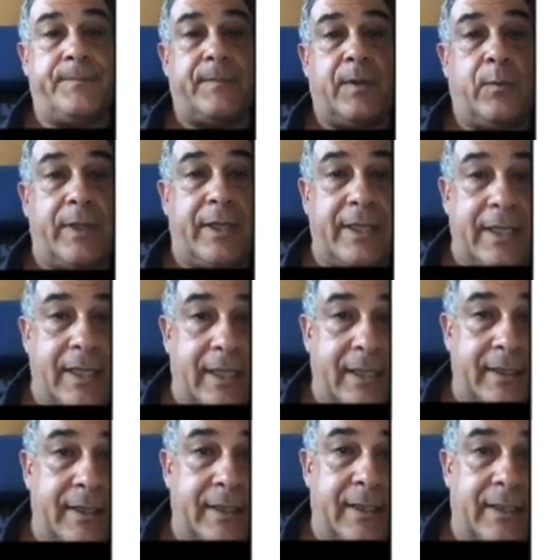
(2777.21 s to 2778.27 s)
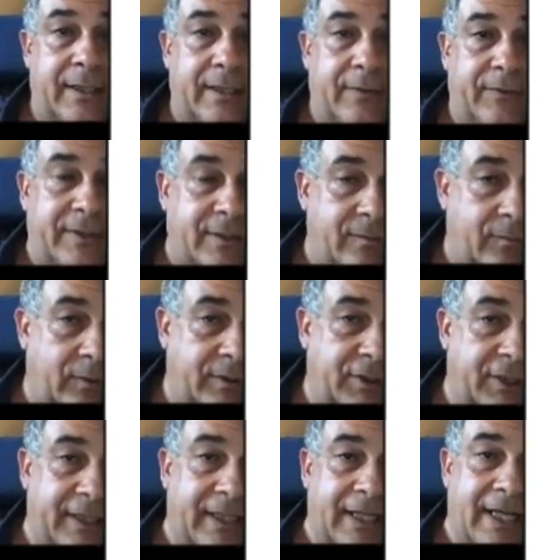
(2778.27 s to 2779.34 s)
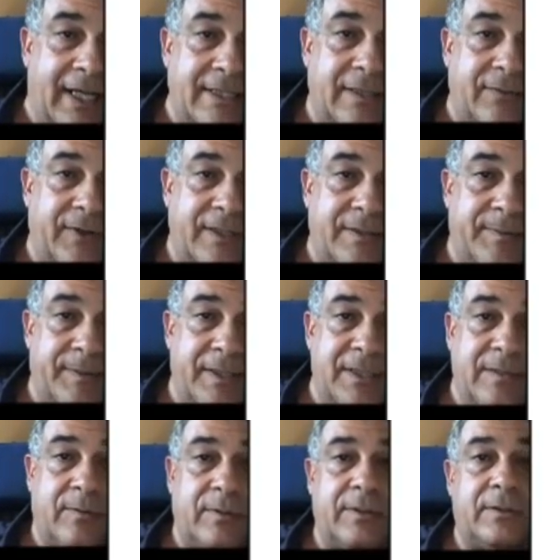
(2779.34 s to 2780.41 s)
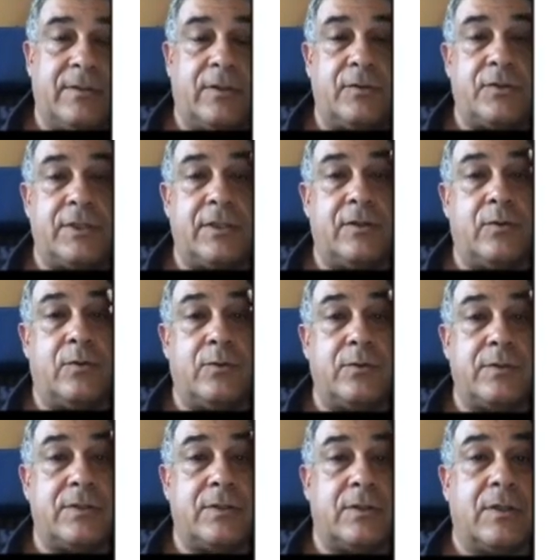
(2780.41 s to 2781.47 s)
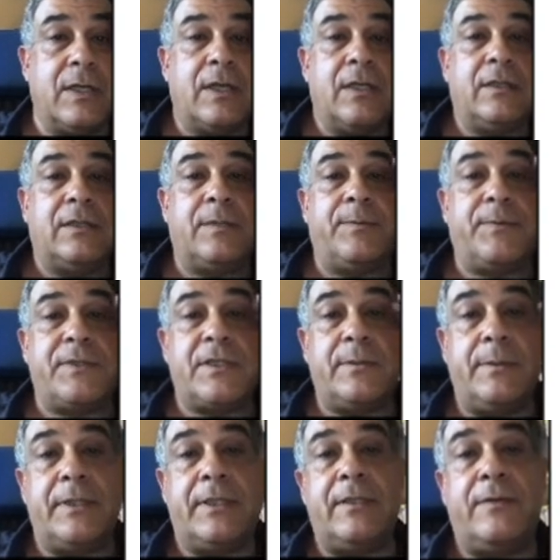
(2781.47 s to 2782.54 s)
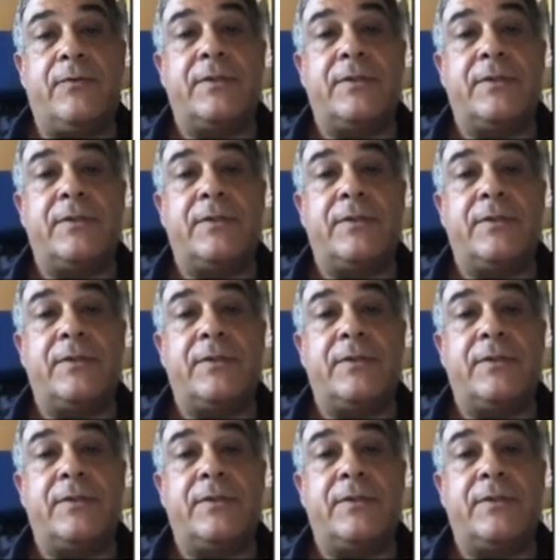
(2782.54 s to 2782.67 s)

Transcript: we can, first of all, generalize the first principle, introducing also the possibility, for